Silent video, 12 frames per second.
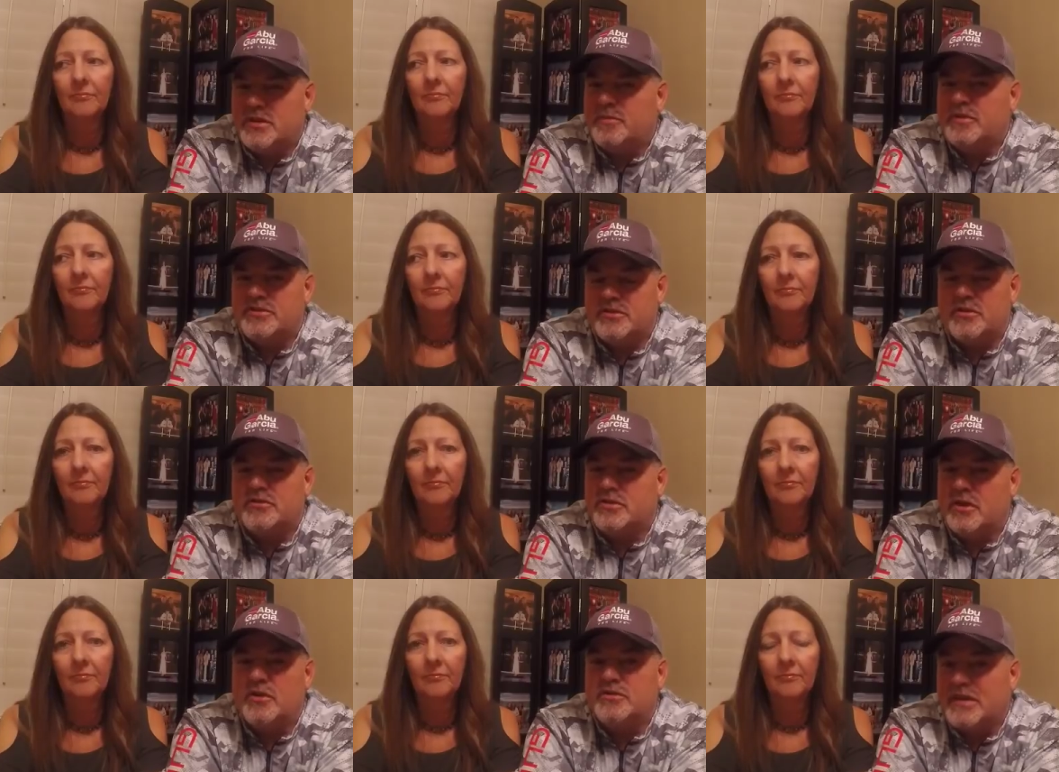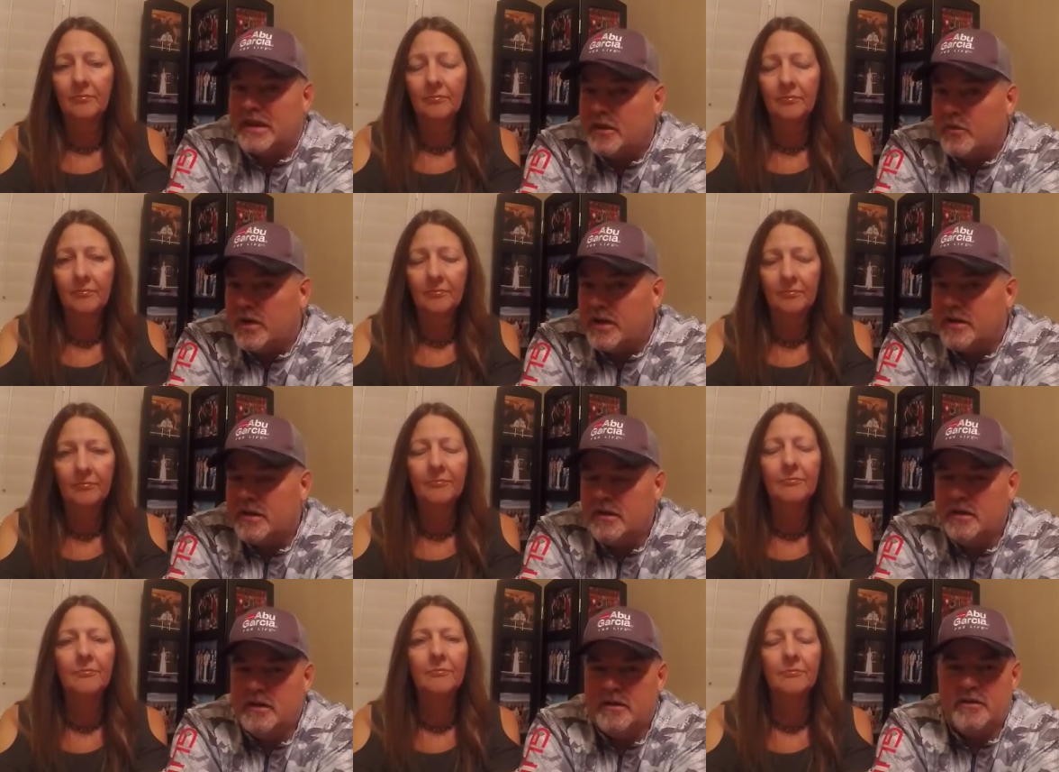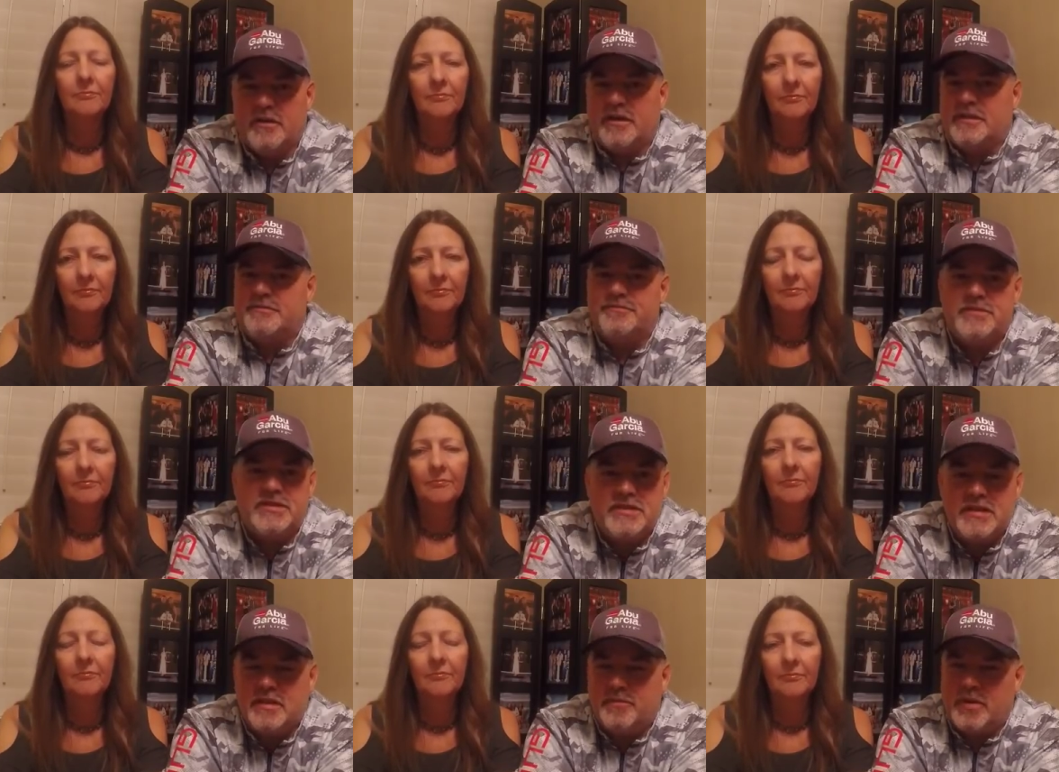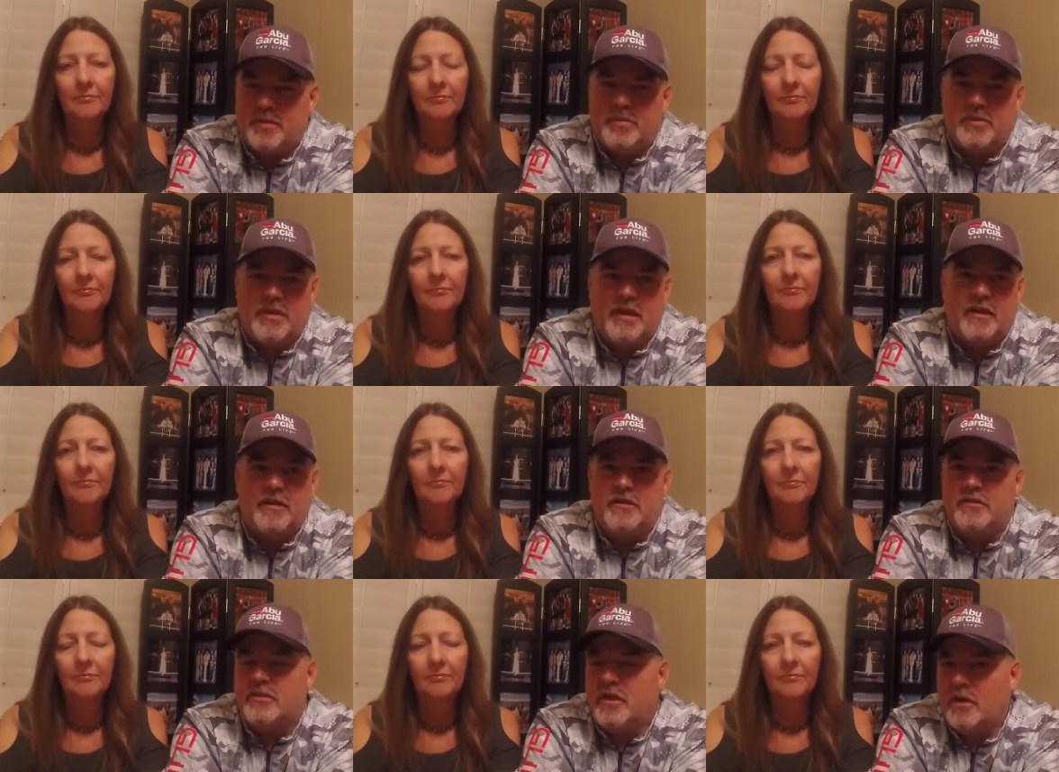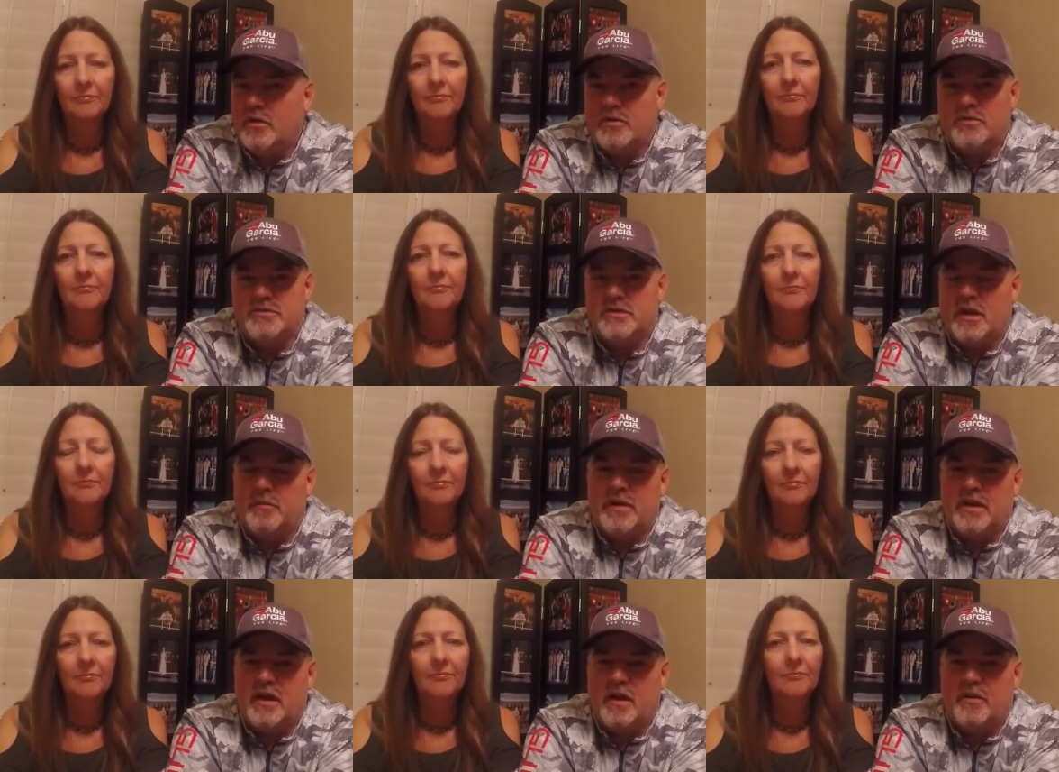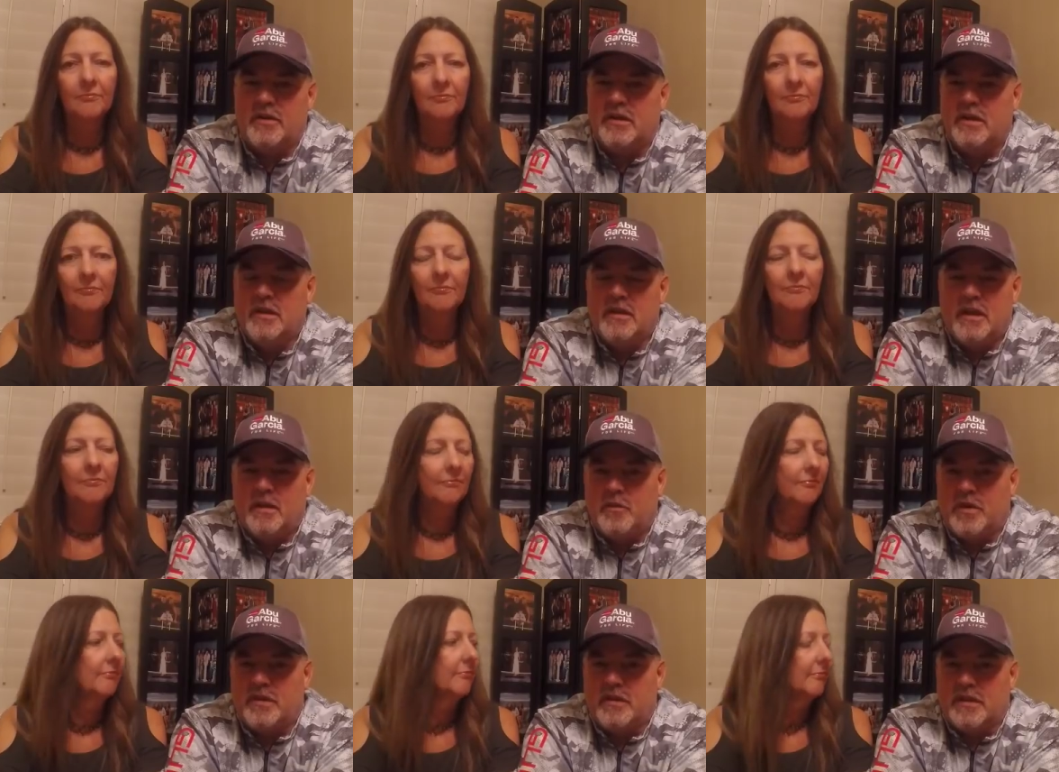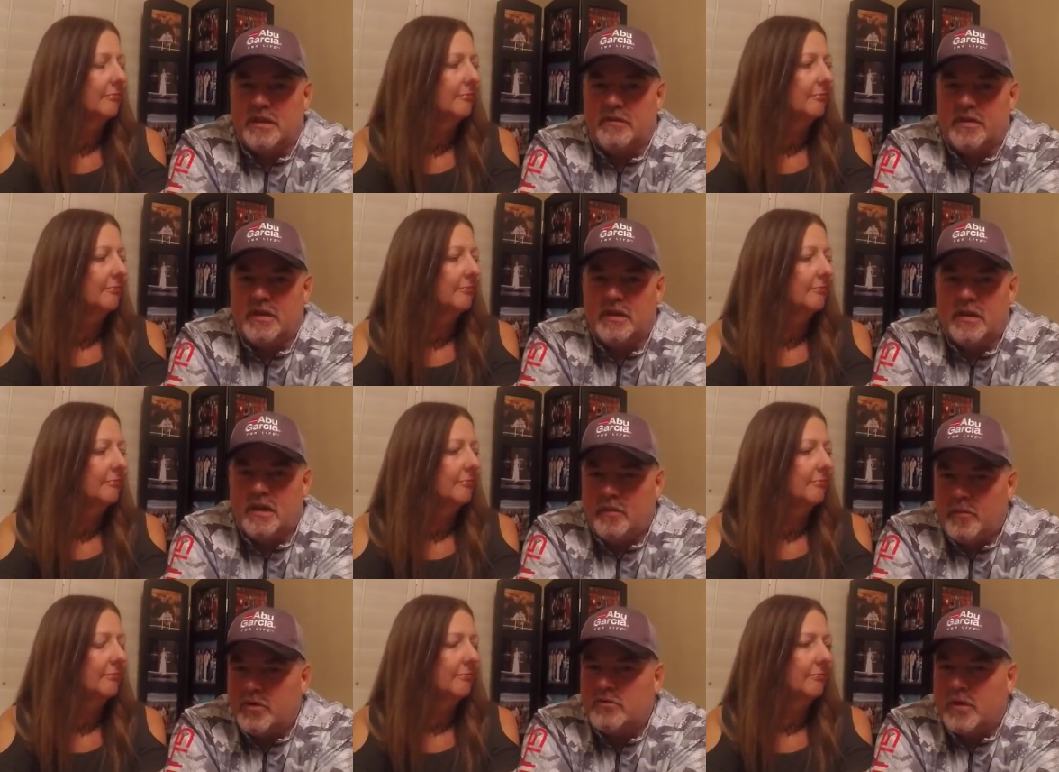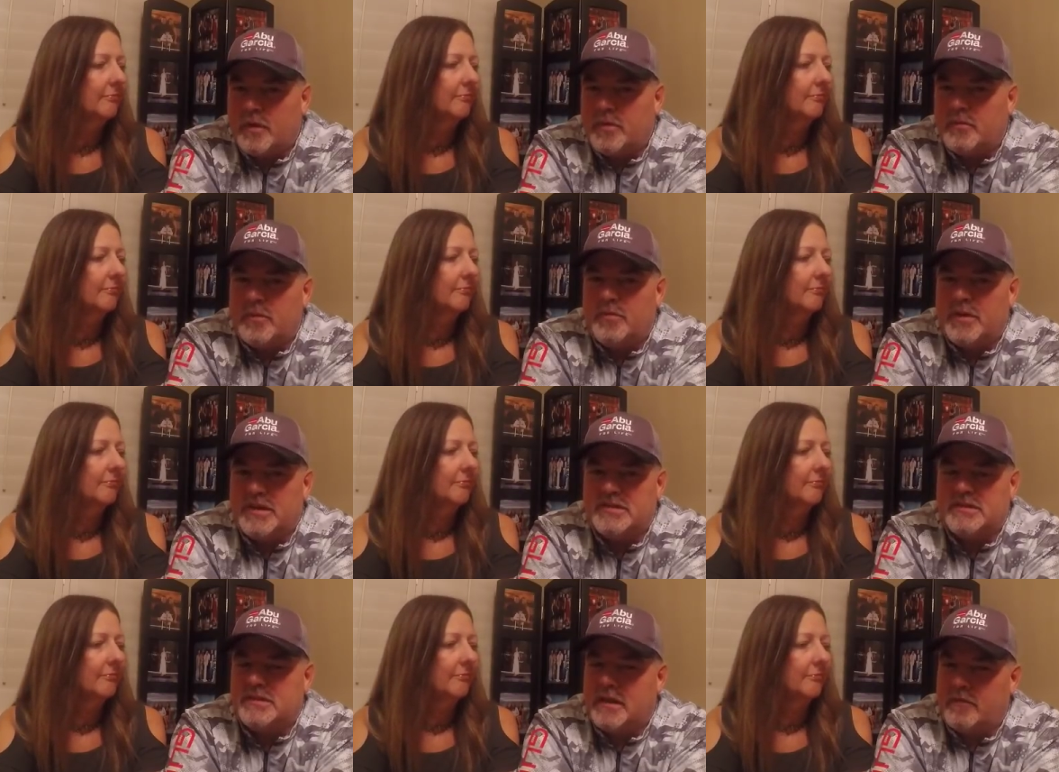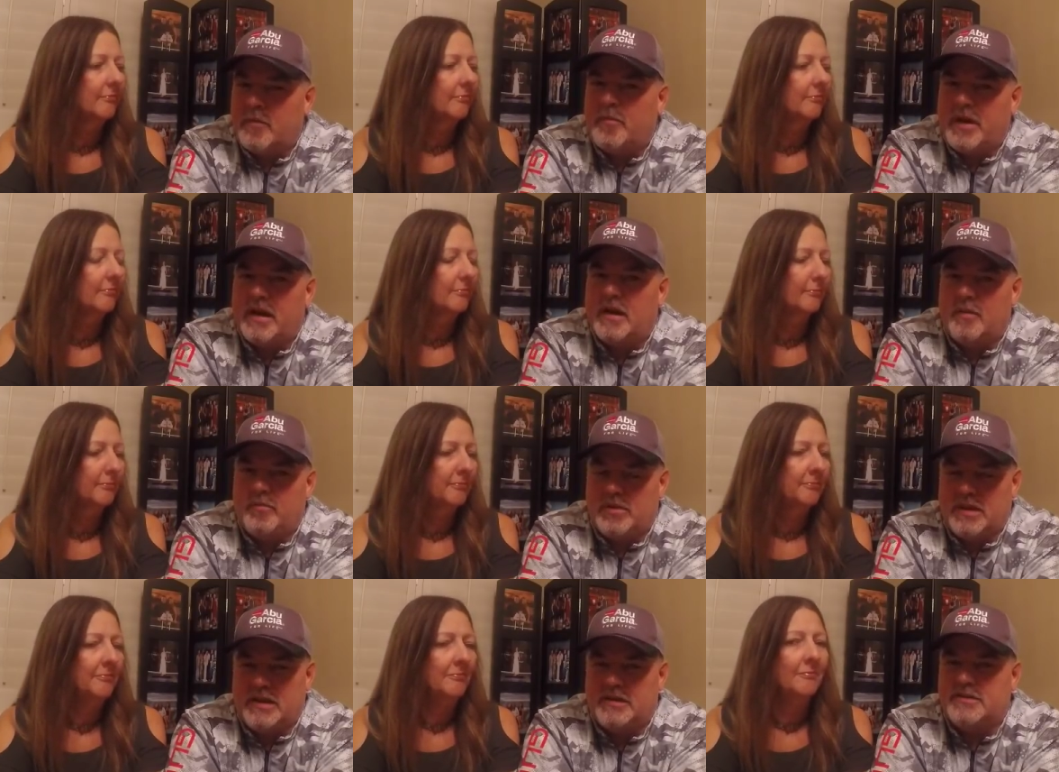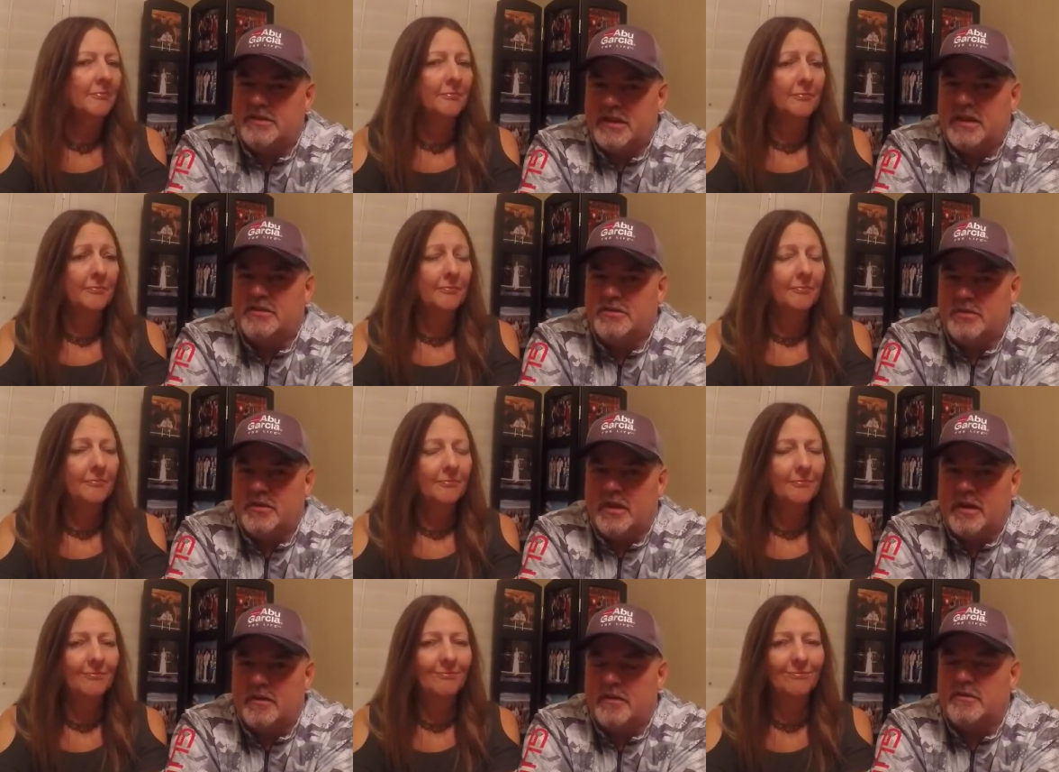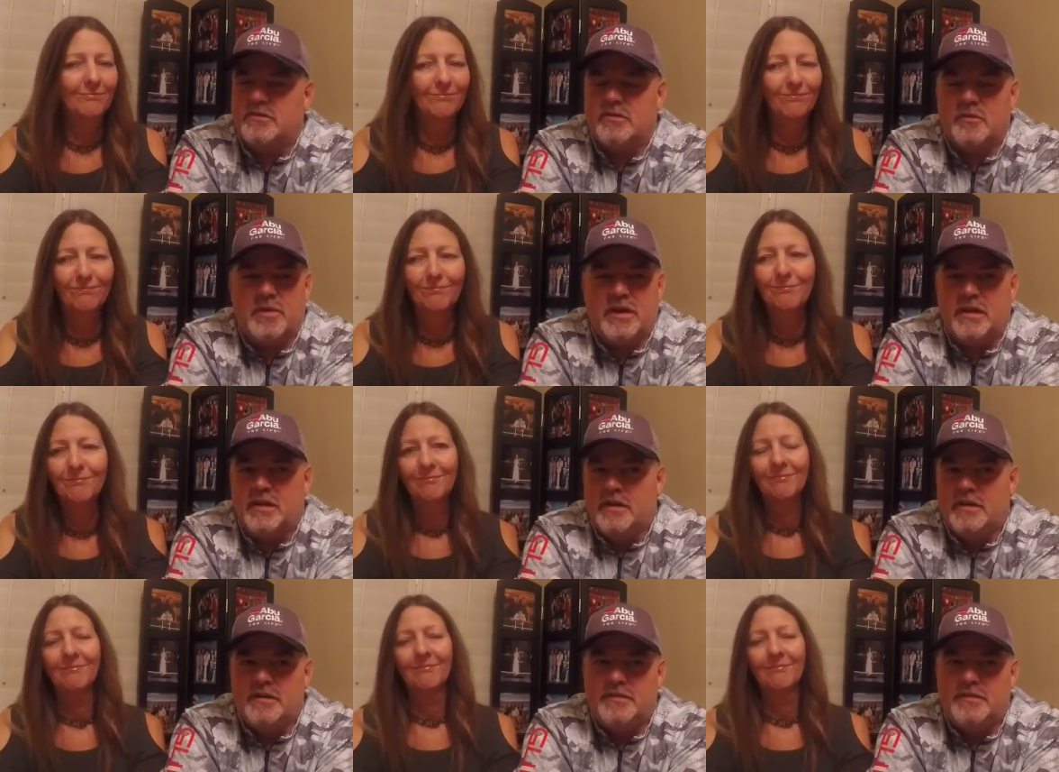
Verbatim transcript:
Speaker 1: ship excursion goes anyway. You can see the people there. You'll know who's coming and going and when they're leaving. And most reputable places have a backup plan to get you there. There's so many